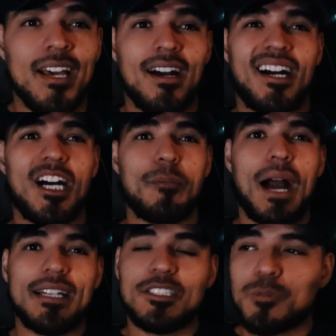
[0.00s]
Um,
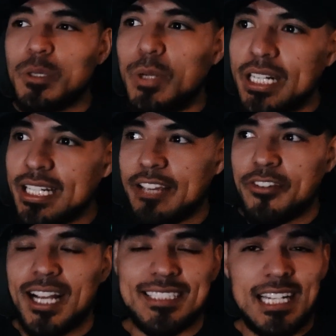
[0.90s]
I just really wanted to give you
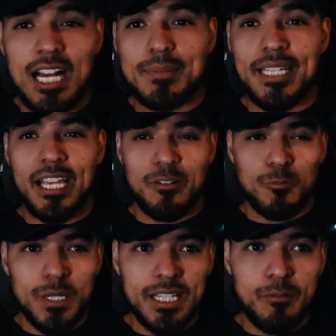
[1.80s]
guys that update. And
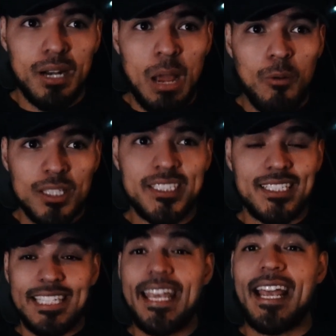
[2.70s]
really, what I want you to
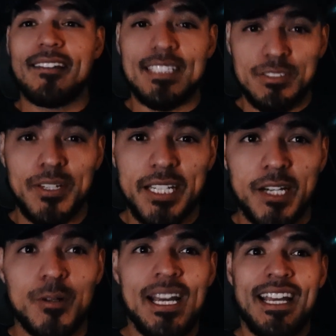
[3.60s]
take out this
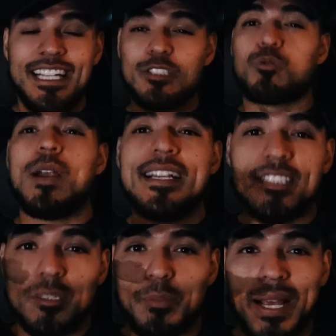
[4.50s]
video is raise
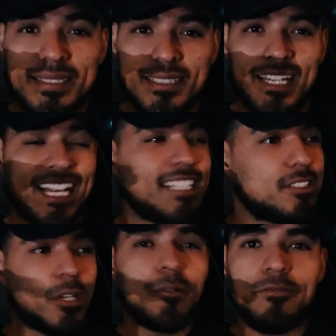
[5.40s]
your baseline and
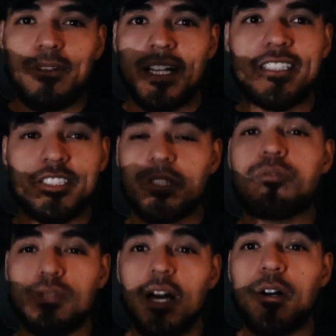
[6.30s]
don't fucking shoot
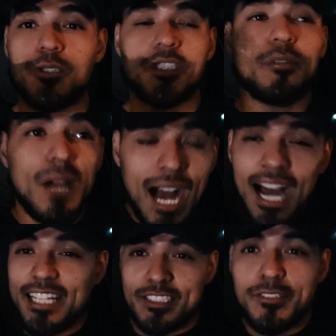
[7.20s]
low. Shoot
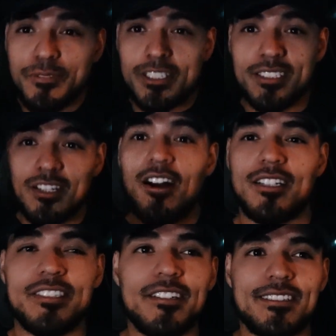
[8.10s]
high. Shoot for the
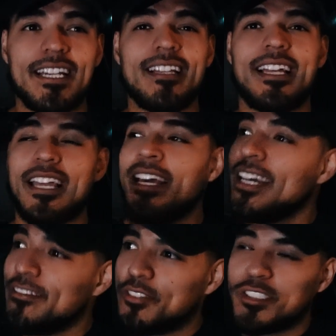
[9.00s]
stars. You know what I'm saying? Like
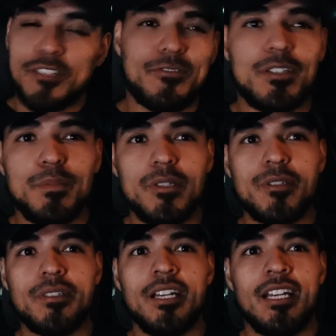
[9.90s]
if you shoot for the
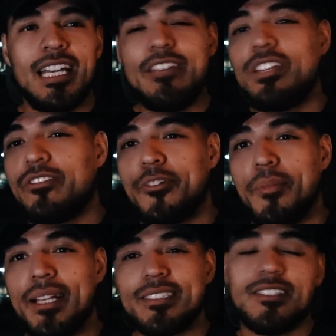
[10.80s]
moon, even if you
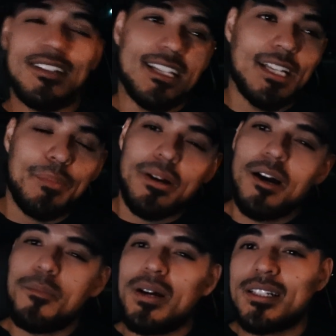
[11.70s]
miss, you'll end up
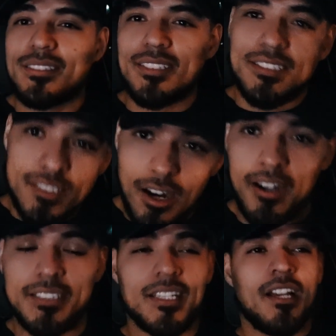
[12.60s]
amongst the
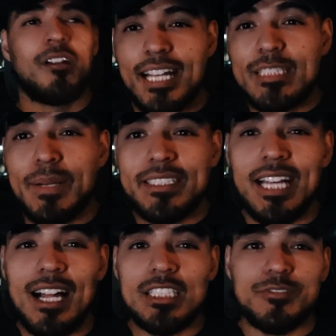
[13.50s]
stars. That's my
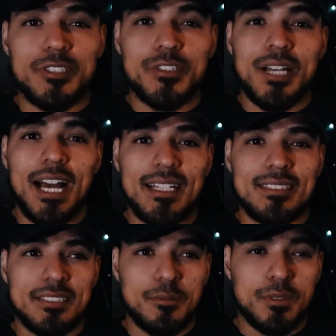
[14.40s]
challenge for you
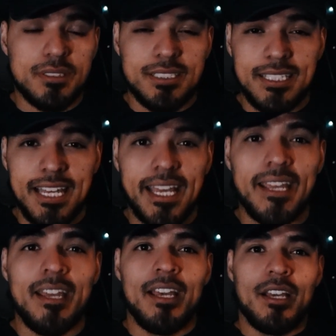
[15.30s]
guys
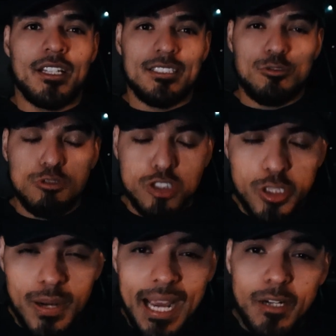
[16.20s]
today
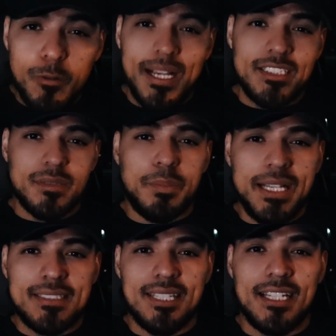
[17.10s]
try to raise your
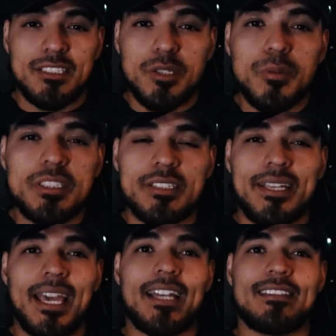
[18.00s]
baseline. Do what you
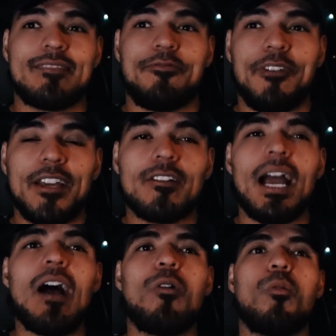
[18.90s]
can. Figure
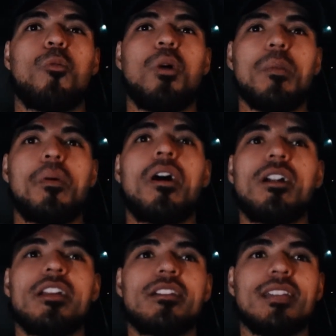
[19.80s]
out what
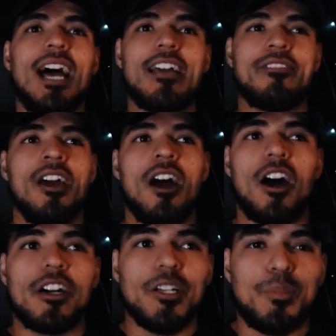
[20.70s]
part of your life
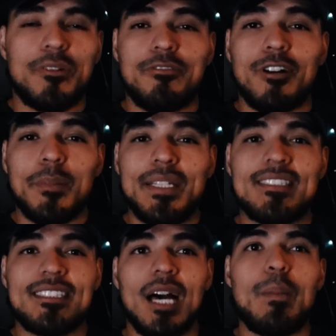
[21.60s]
are you performing
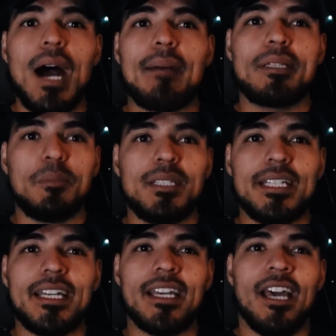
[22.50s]

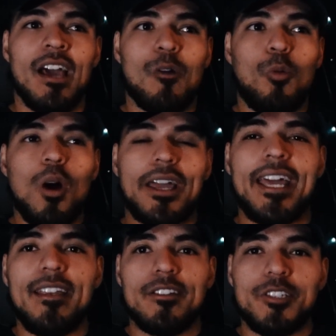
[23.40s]
suboptimally? What
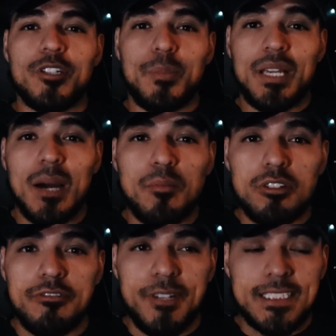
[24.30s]
can you do to become more
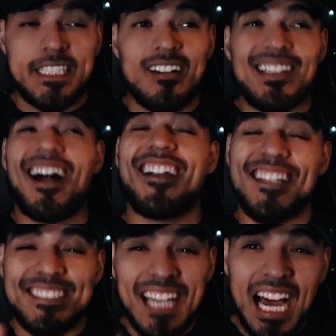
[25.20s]
efficient? A lot of
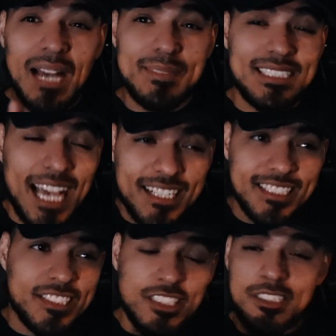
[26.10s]
the times it's
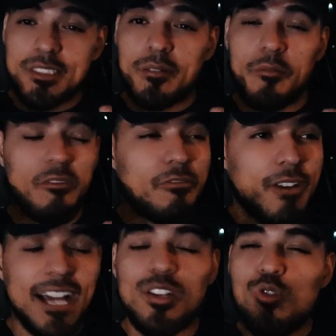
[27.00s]
actually just
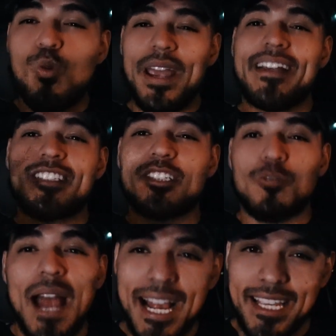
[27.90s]
find a way to
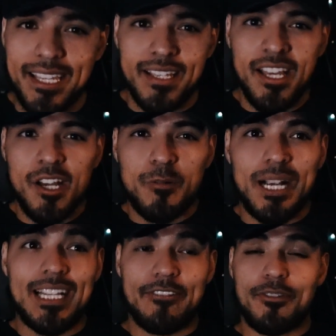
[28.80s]
track it,
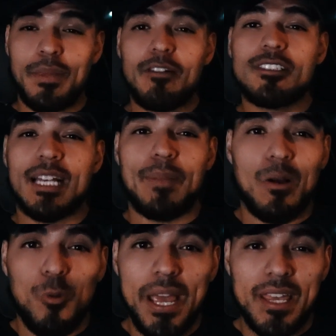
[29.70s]
right? Like for me, it was like my
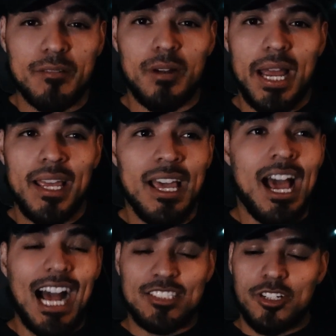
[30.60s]
weight, right?
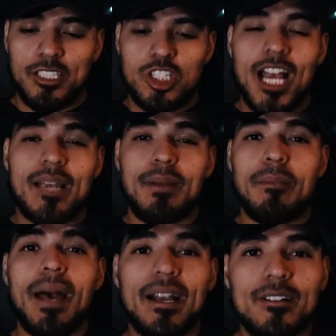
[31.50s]
I started tracking my
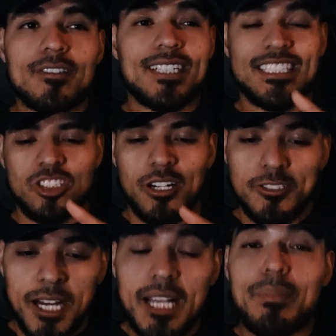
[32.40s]
macros and I started
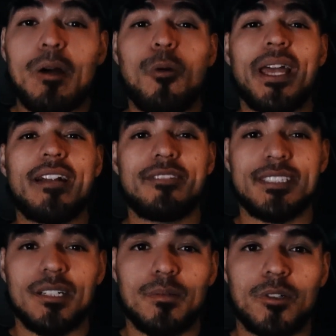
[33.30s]
tracking my weight every
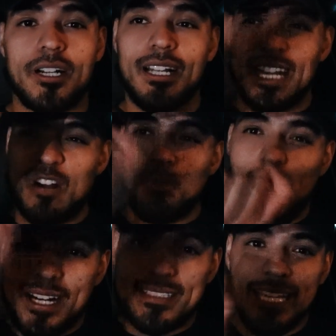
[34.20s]
single morning and I
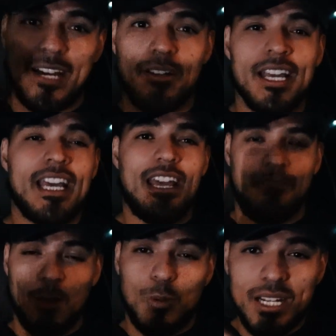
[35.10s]
write it down. If
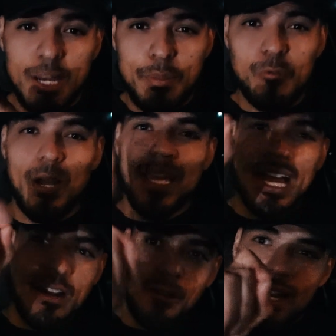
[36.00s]
I went up in weight,
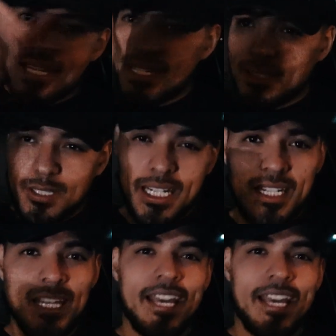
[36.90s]
I write it in green.